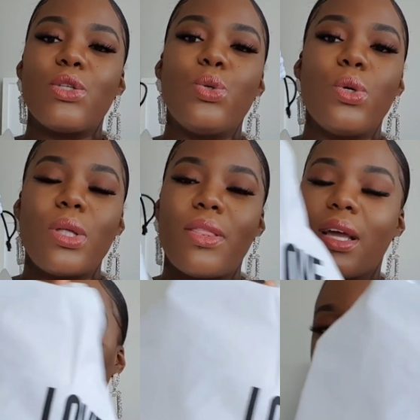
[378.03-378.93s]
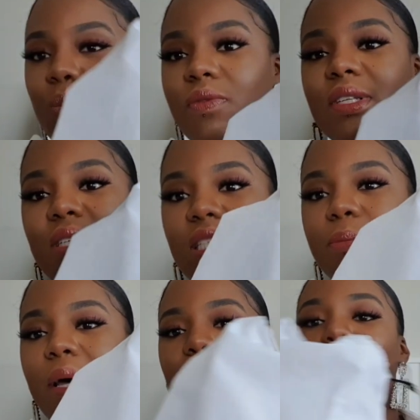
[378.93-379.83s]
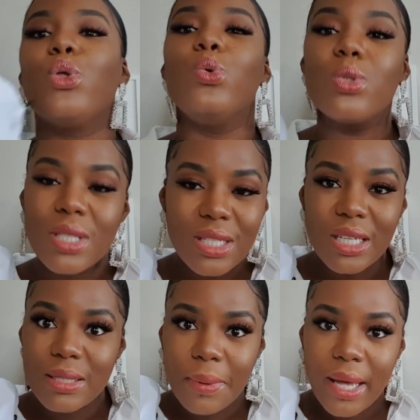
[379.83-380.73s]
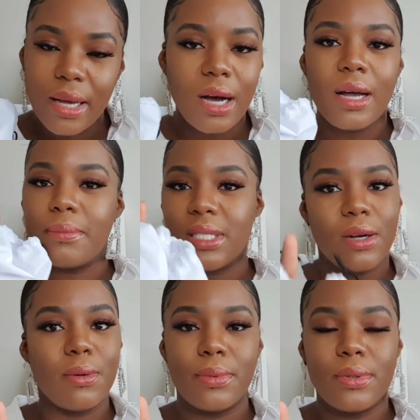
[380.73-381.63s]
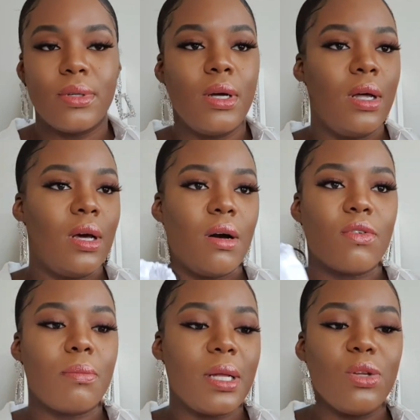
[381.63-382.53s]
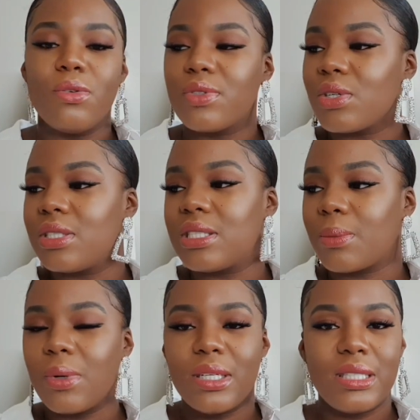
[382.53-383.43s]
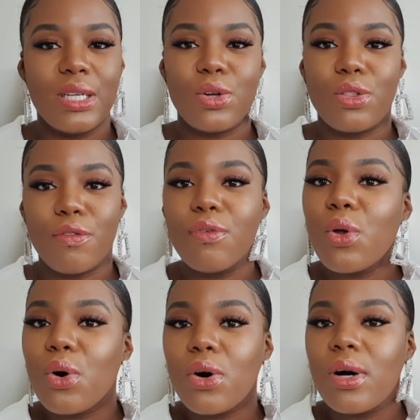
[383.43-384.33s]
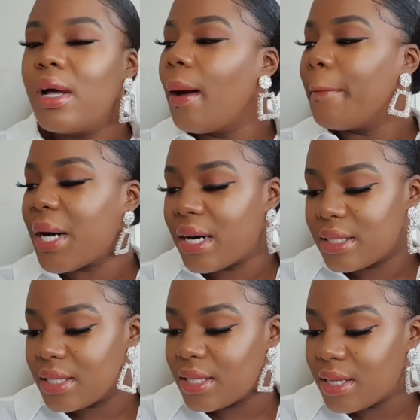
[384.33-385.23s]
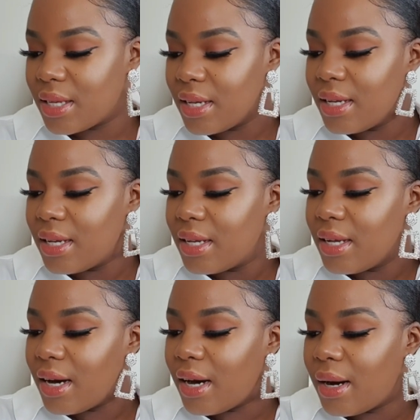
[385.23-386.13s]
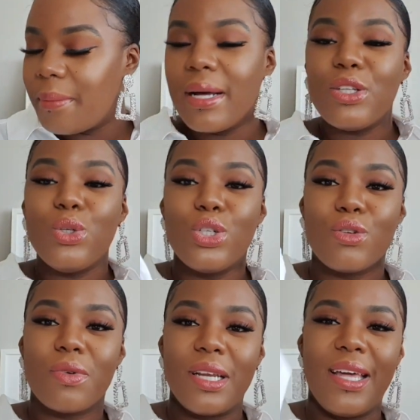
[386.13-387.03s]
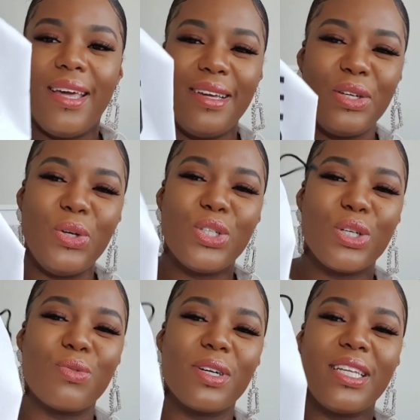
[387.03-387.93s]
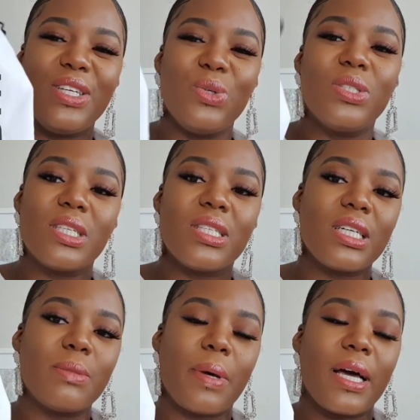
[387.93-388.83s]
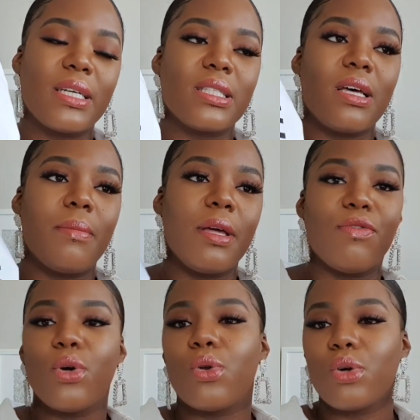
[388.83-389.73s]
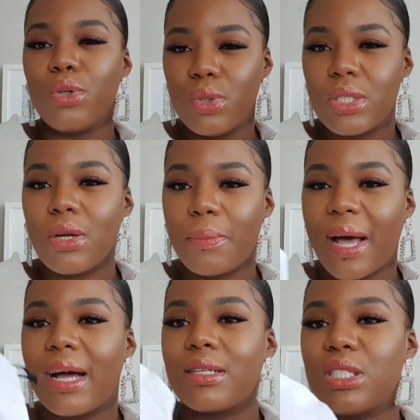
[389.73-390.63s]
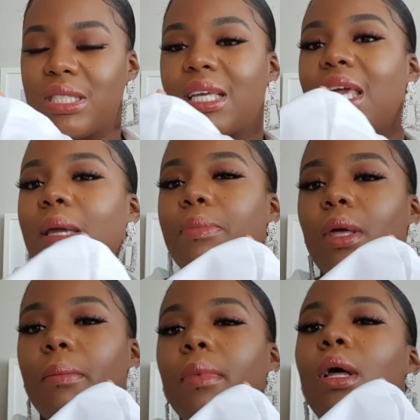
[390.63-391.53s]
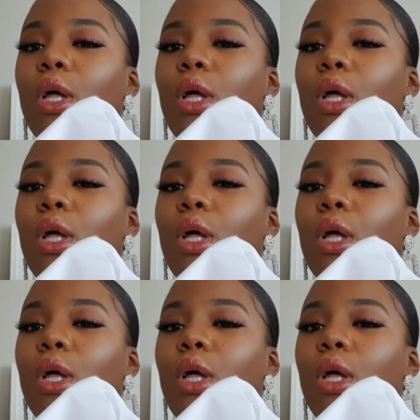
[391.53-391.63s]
and it comes with a dust bag, use the dust bag. I am terrible. I've got my Louis Vuitton somewhere sitting on the floor, but you should really use the dust bags if you're not using your bag, just to keep them